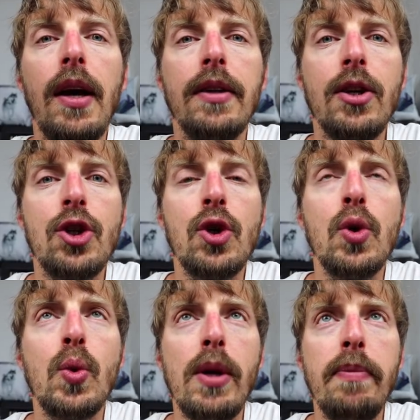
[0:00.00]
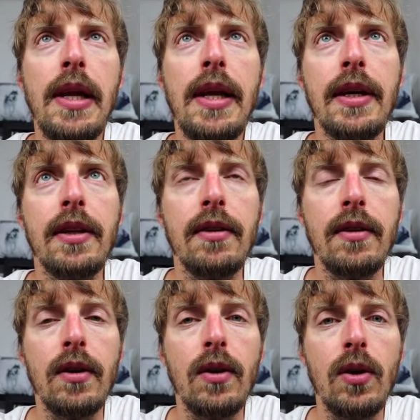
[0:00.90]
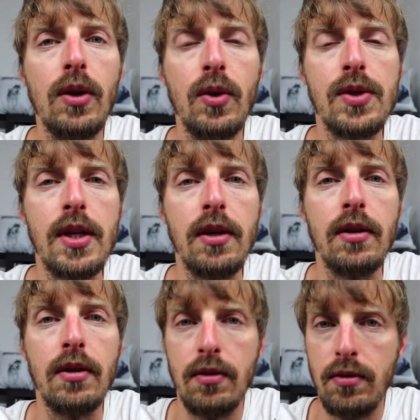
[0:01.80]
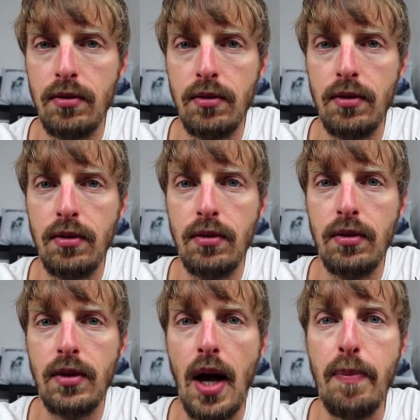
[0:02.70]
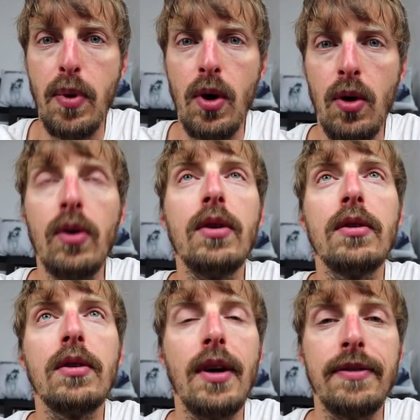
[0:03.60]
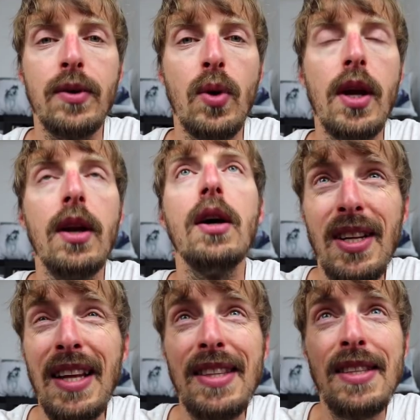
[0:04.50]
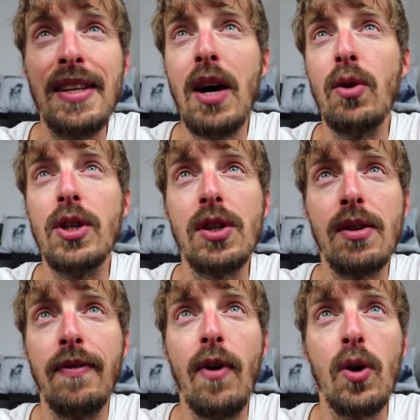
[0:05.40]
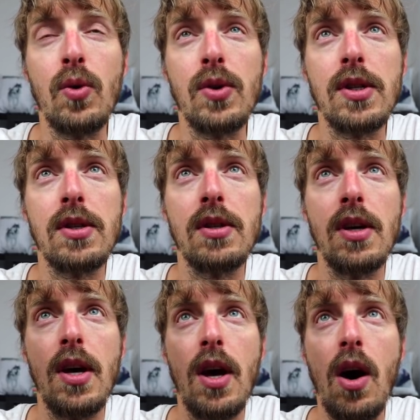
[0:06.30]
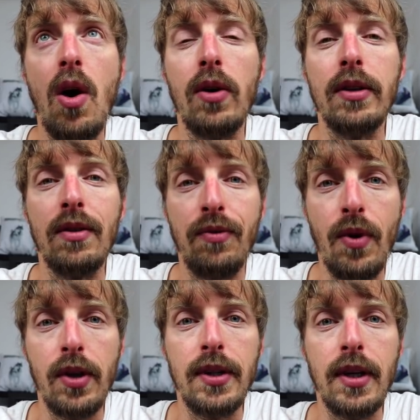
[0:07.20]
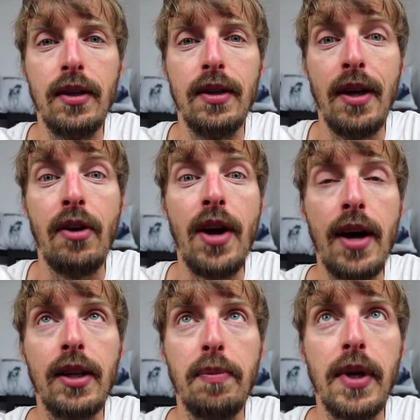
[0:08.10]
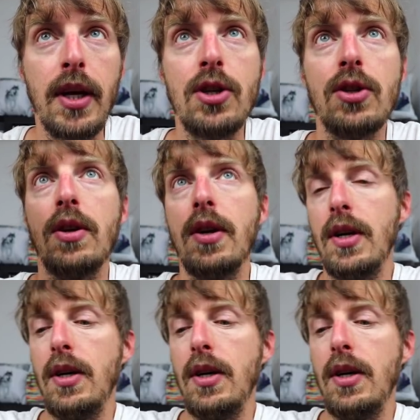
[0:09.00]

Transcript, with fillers: The two will be linked using Apollo GraphQL. Let's now just focus on the front end, the React application.